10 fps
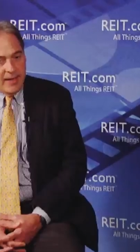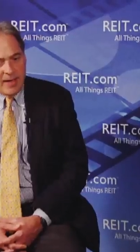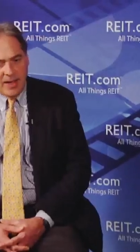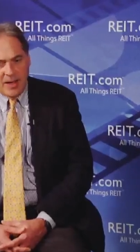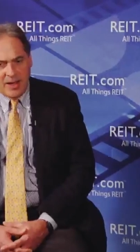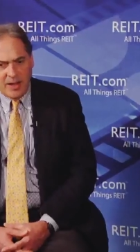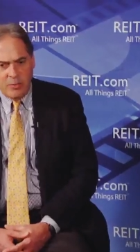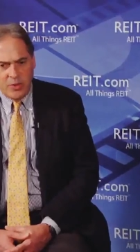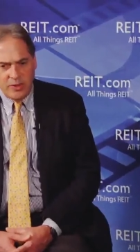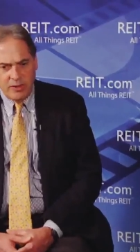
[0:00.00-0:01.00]

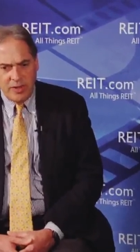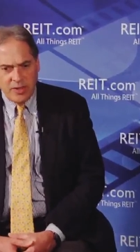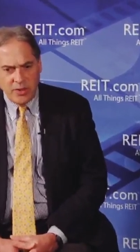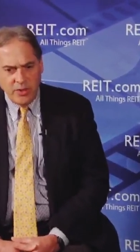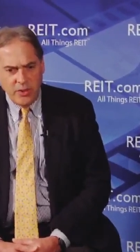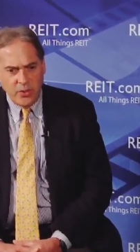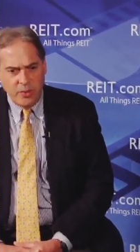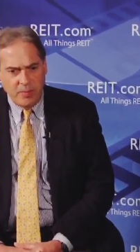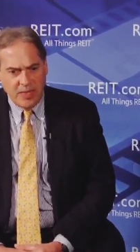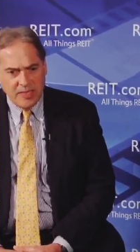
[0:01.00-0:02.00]
I wouldn't necessarily
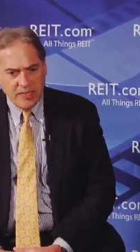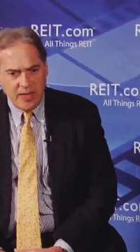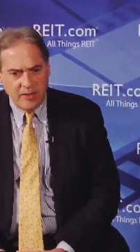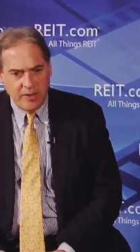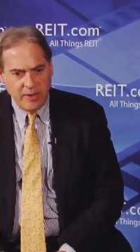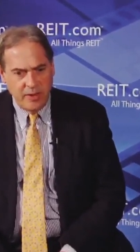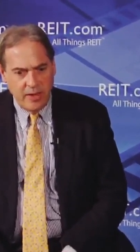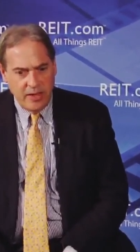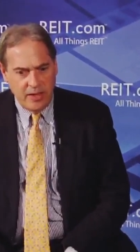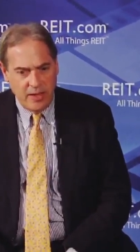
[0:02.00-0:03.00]
do it by
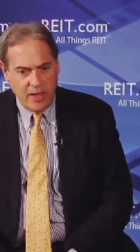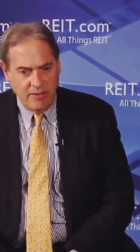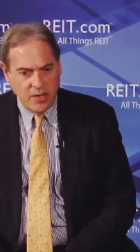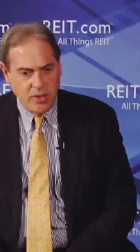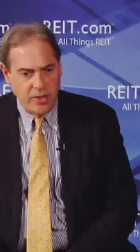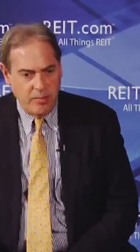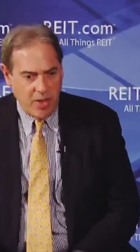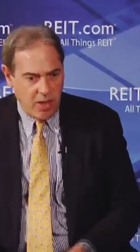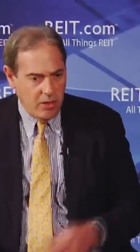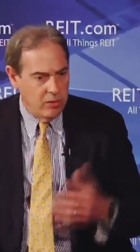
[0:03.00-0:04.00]
sector. Obviously, the
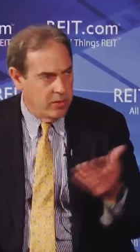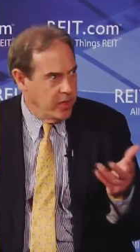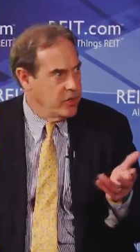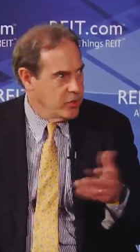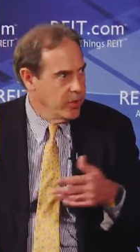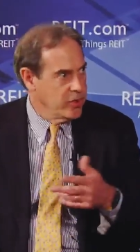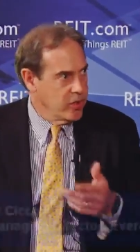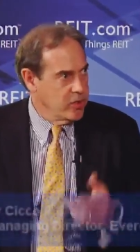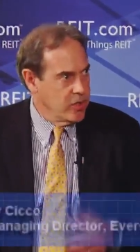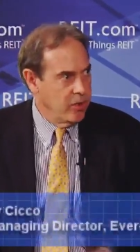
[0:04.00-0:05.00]
mall industry
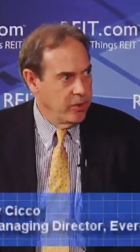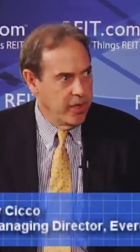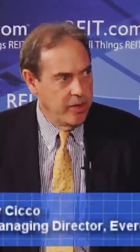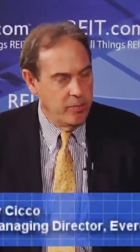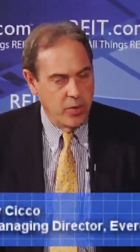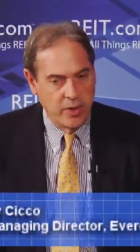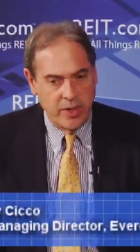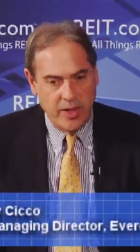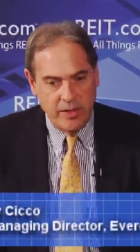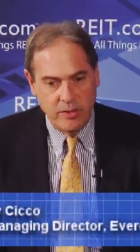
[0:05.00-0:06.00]
is consolidated more
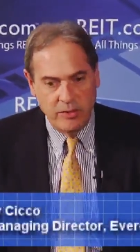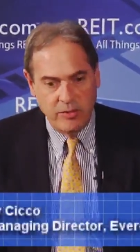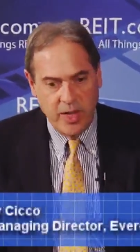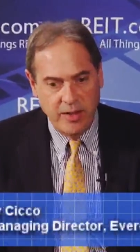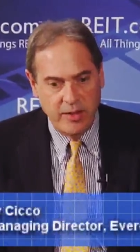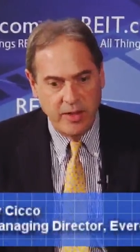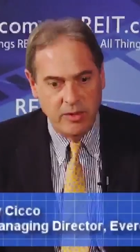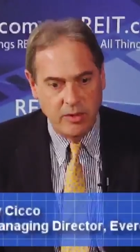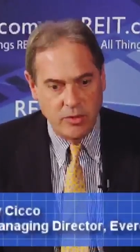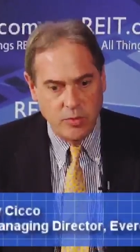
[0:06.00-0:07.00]
than others, and I
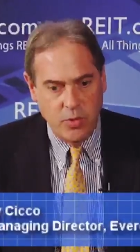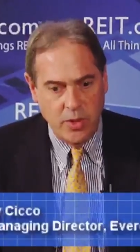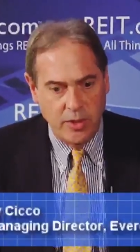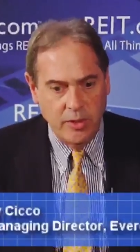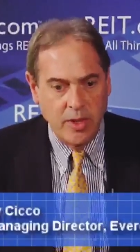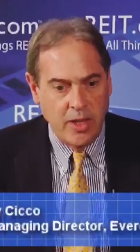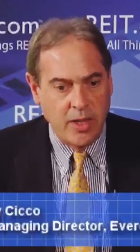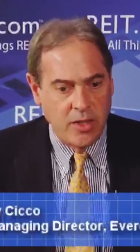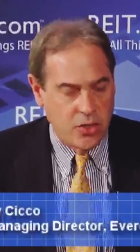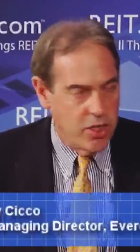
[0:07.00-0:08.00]
think there's more
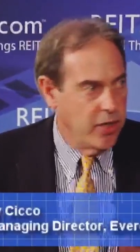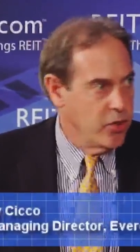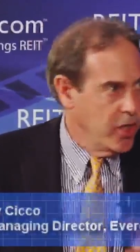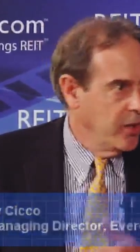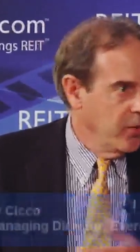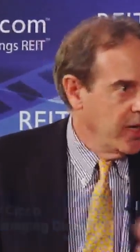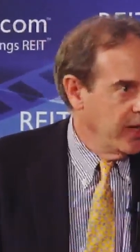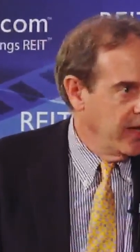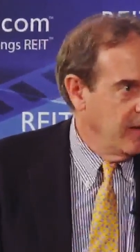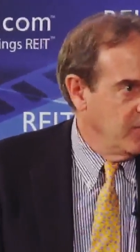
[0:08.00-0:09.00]
synergy in
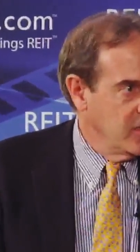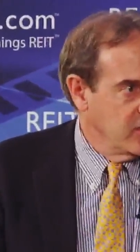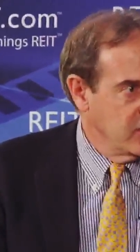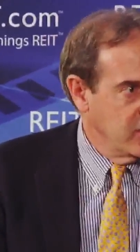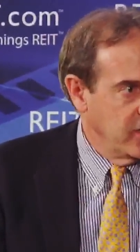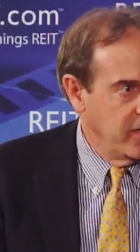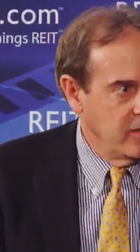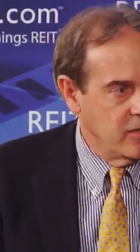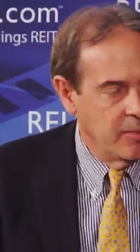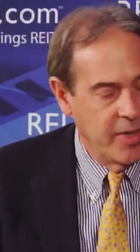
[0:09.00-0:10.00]
running that business than
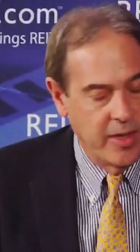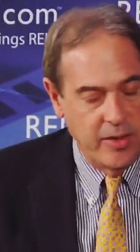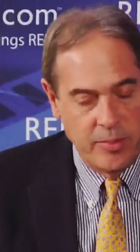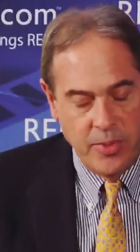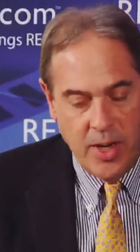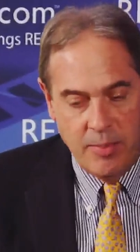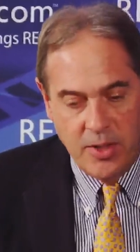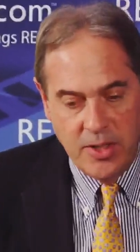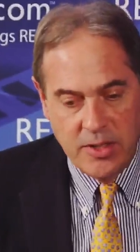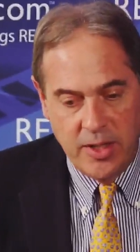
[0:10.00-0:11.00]
in some of the other
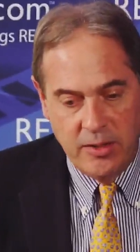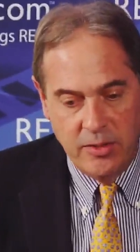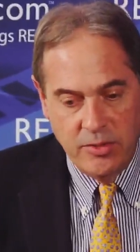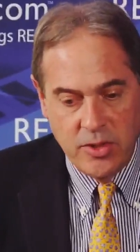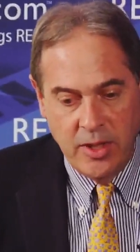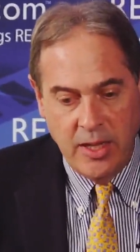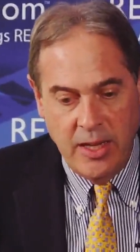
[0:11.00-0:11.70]
property sectors.